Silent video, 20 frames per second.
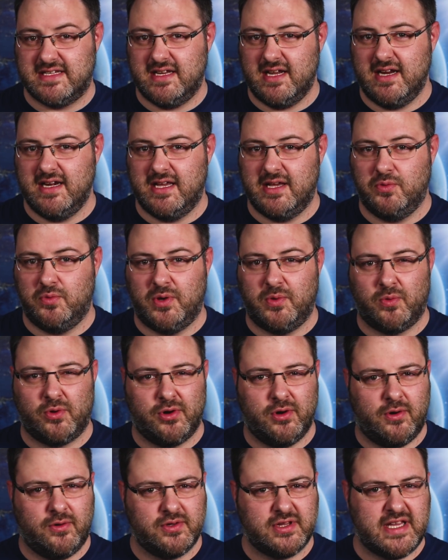study, we
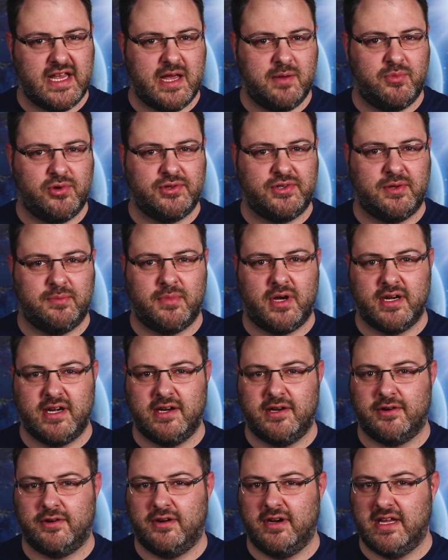were only able to
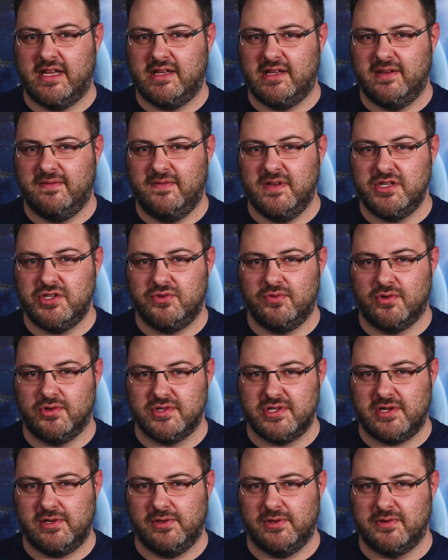monitor
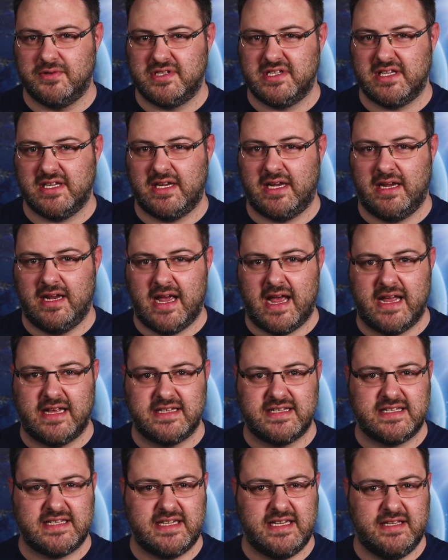individuals closely
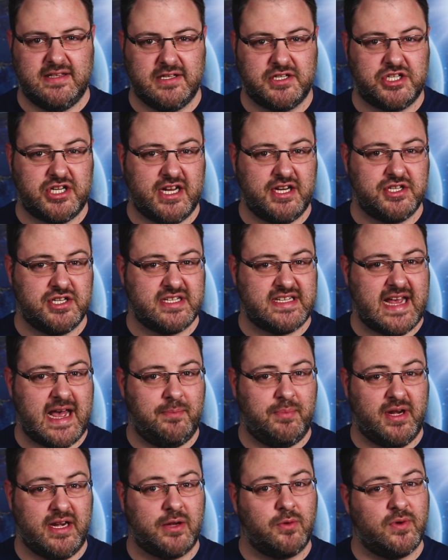and see the changes
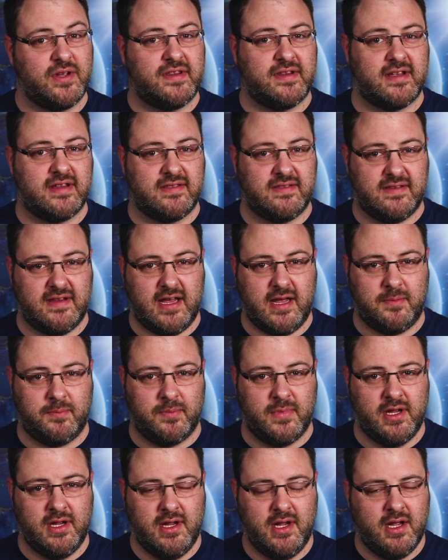happening within
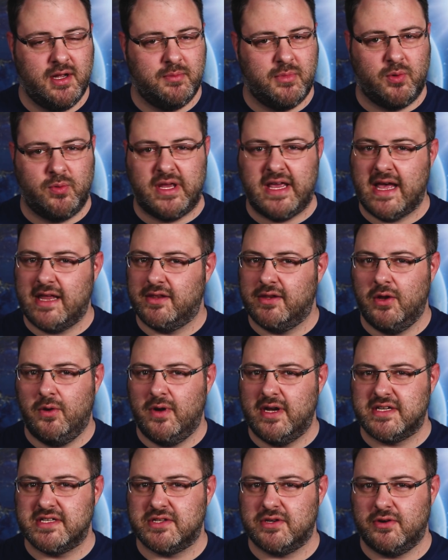them, but we had
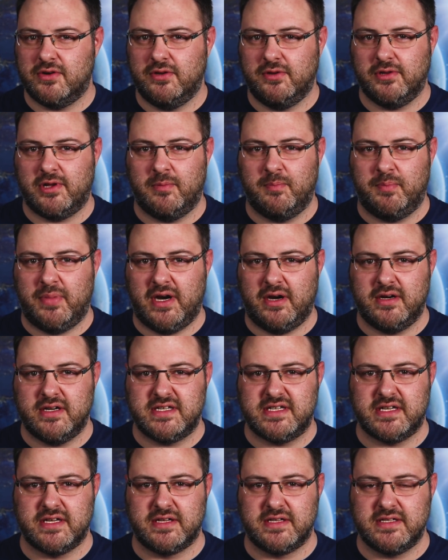no external
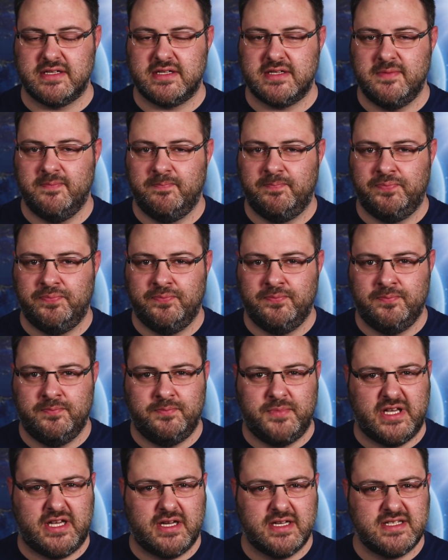comparisons.
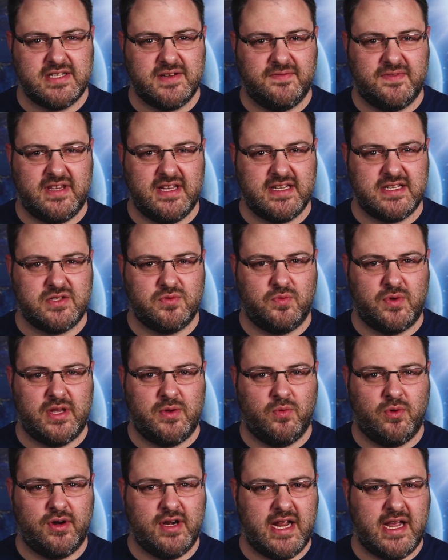Because of this,
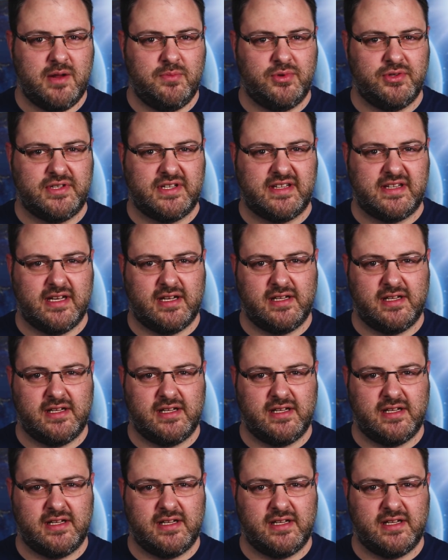we weren't able to